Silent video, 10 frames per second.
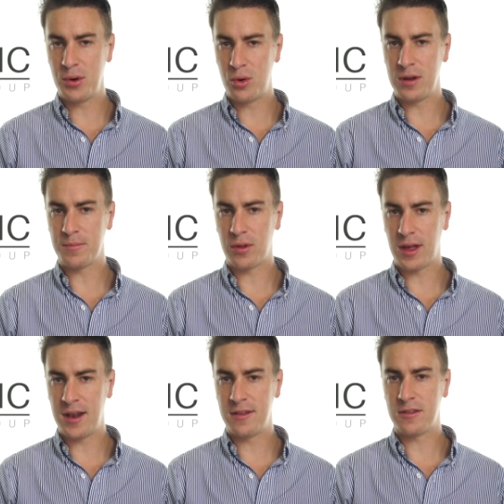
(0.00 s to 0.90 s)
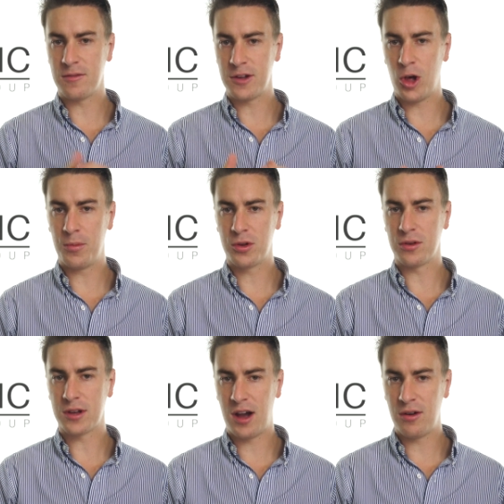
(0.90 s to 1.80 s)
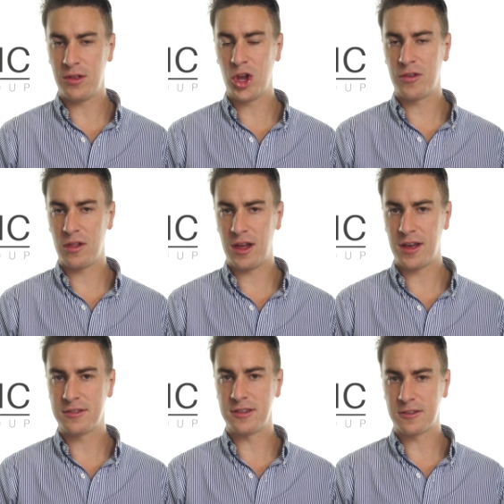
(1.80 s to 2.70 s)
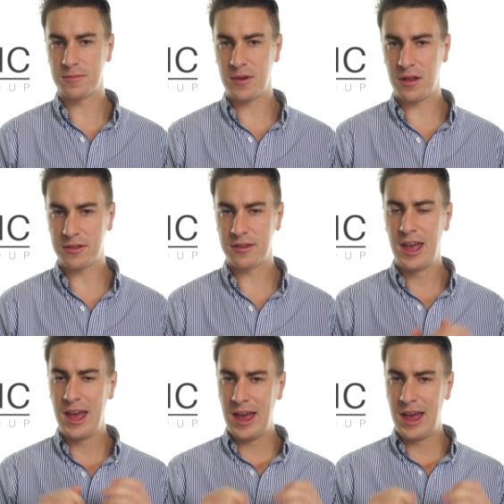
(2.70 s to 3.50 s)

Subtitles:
building plans developed concurrently over the last 6 months,